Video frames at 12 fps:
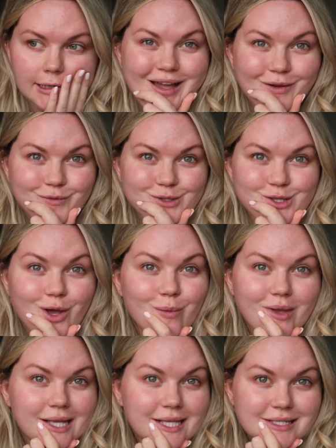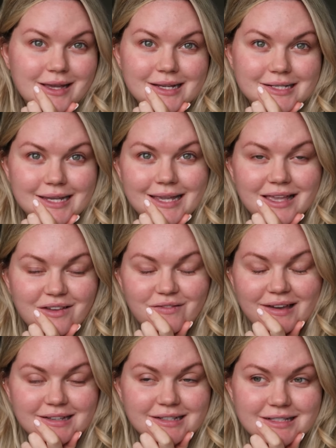I have some exciting
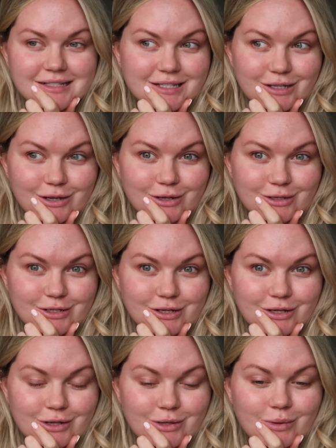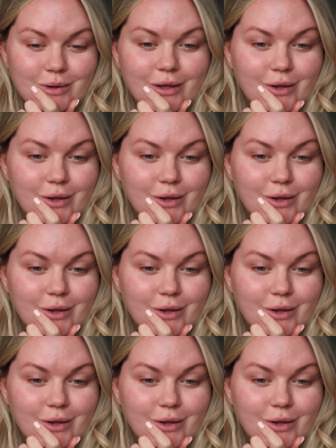events to go to.